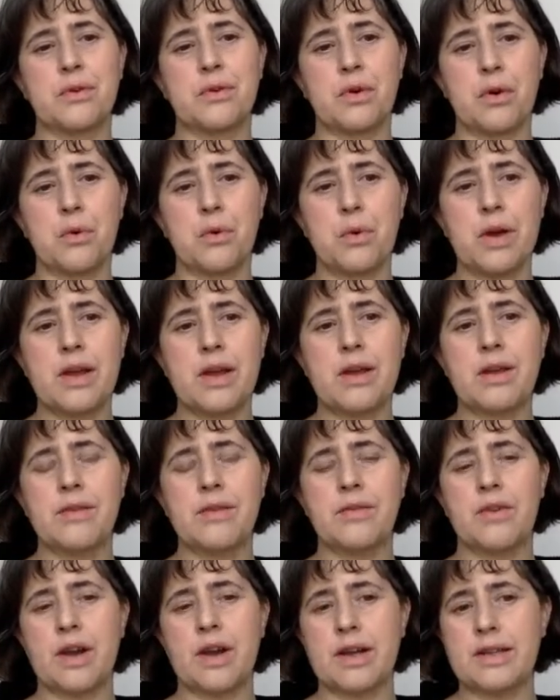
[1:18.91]
Norway,
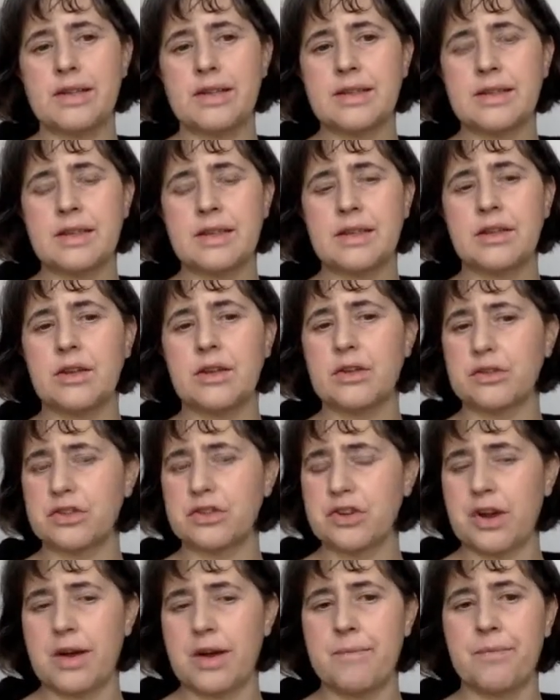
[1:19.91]
France and
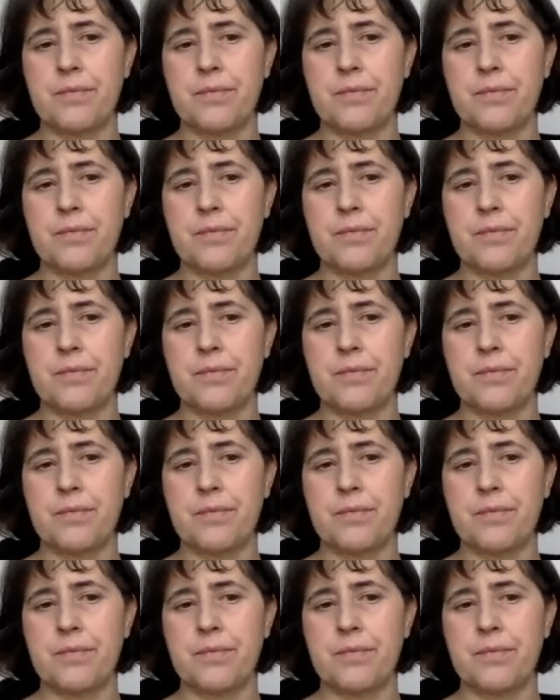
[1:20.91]
Austria.